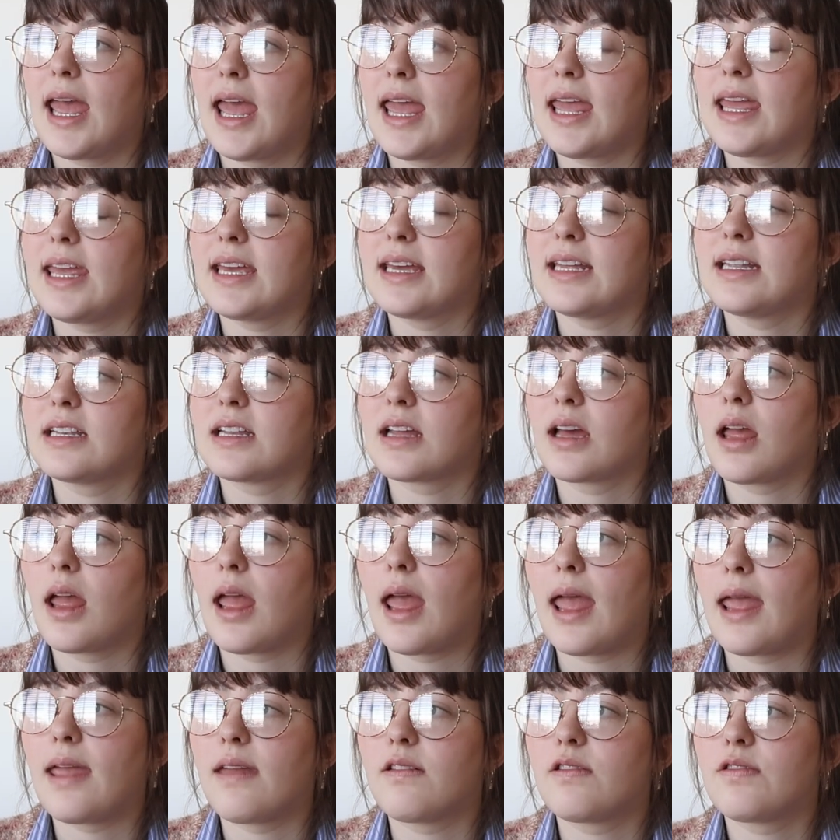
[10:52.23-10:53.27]
and
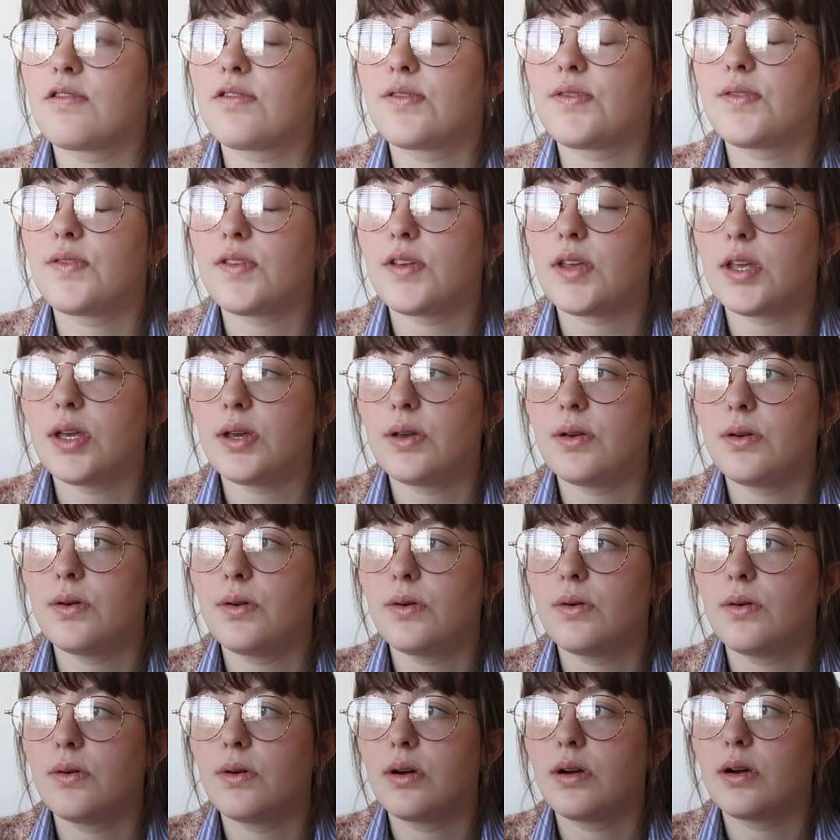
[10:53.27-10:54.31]
a
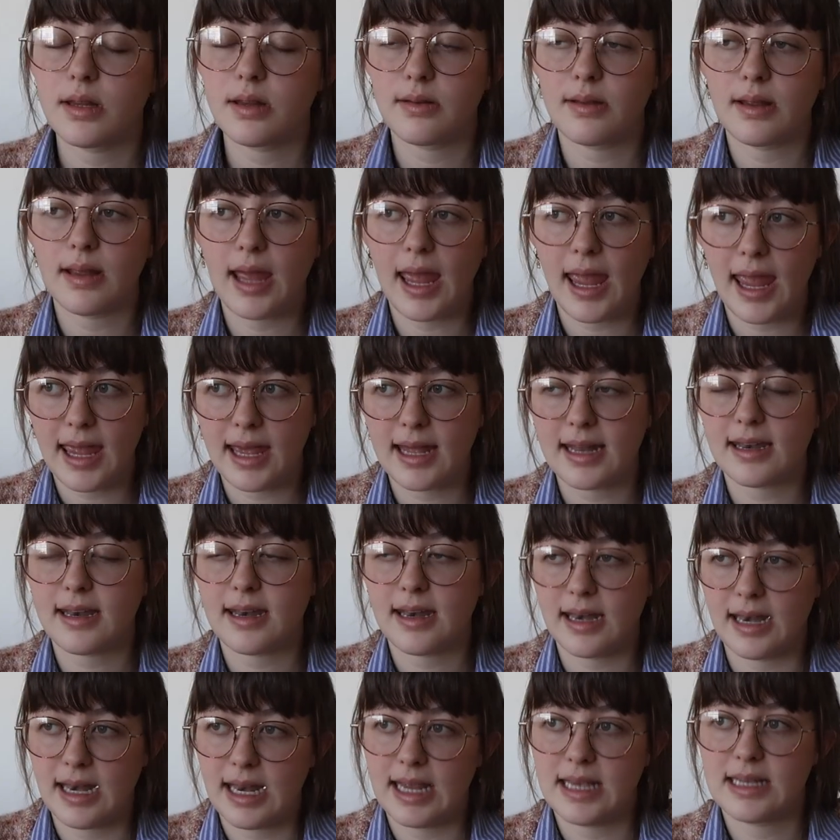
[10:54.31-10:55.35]
few
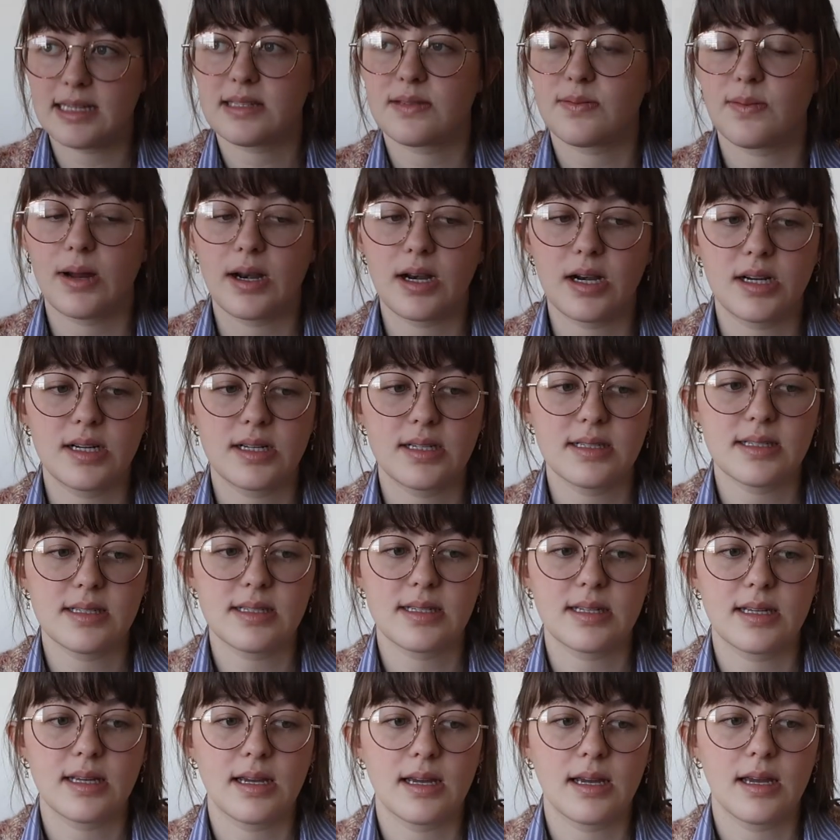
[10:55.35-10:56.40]
hand knit
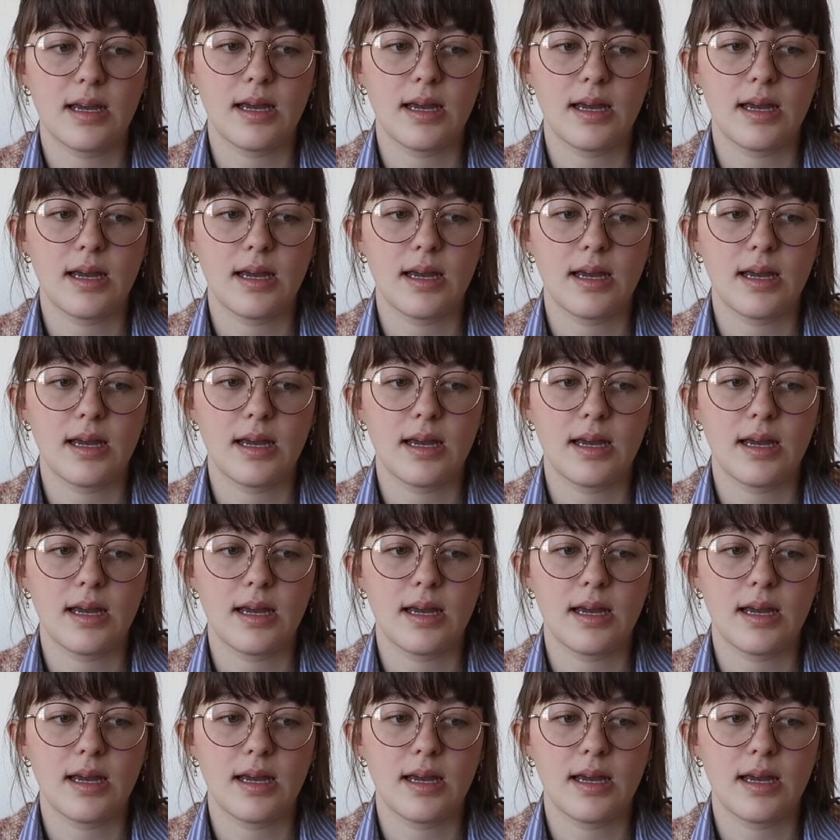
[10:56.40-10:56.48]
sweaters,